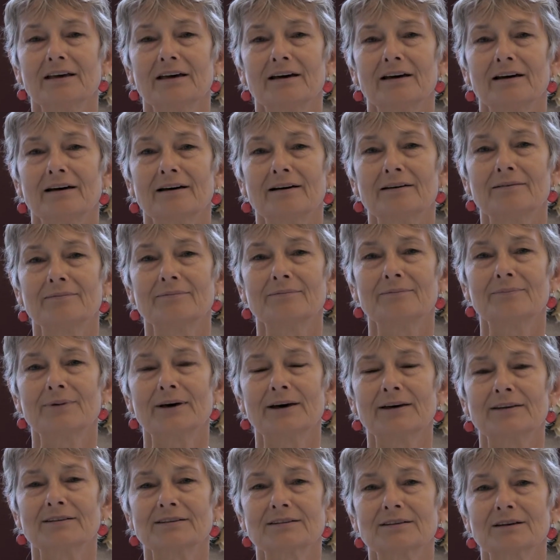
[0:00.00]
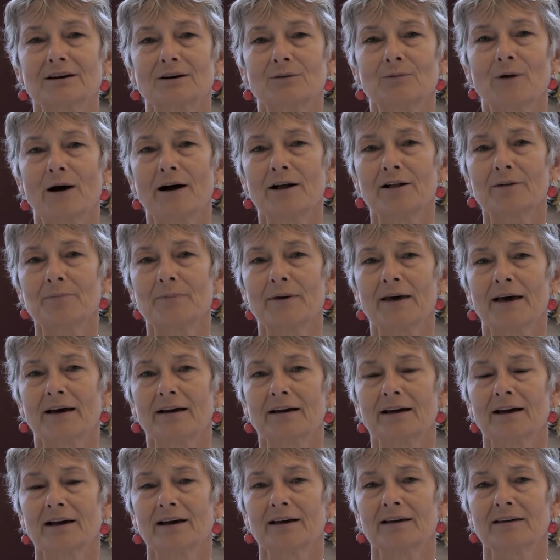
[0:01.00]
But a while
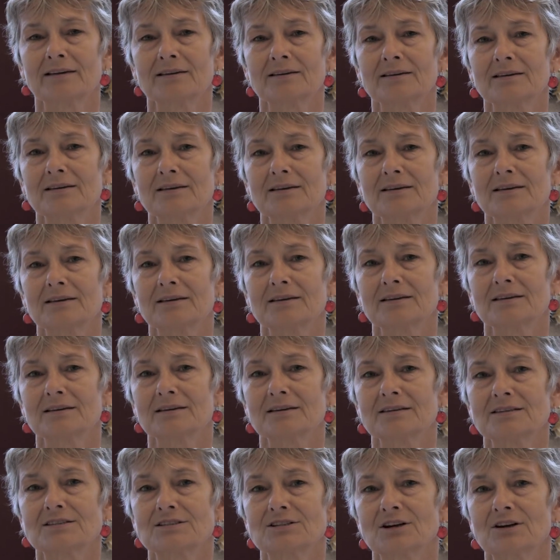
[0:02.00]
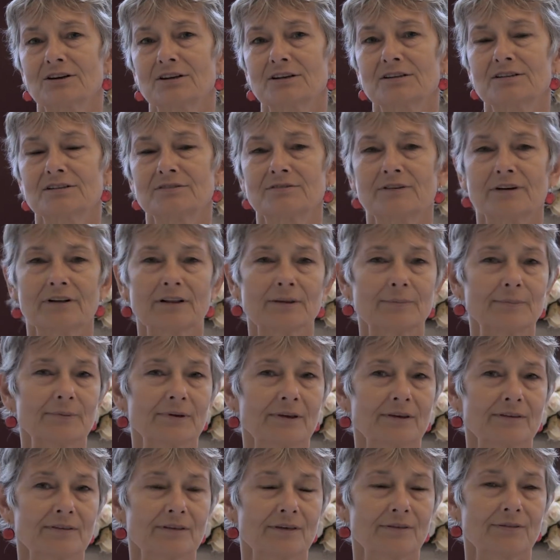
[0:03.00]
back I started
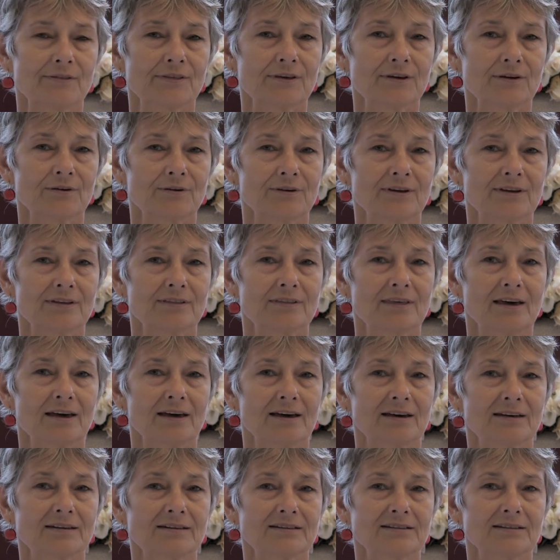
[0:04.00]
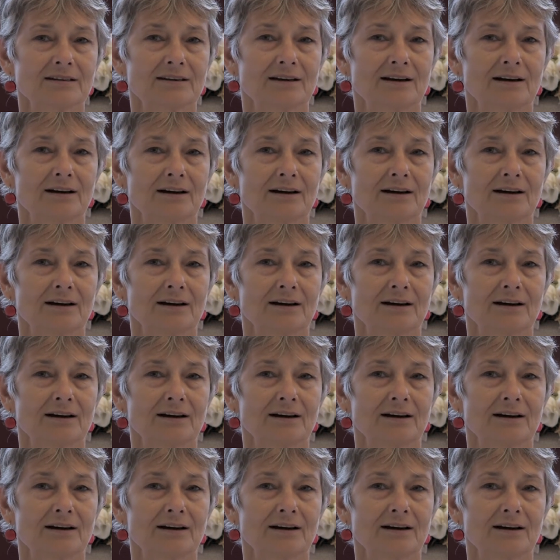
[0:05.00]
developing the theory that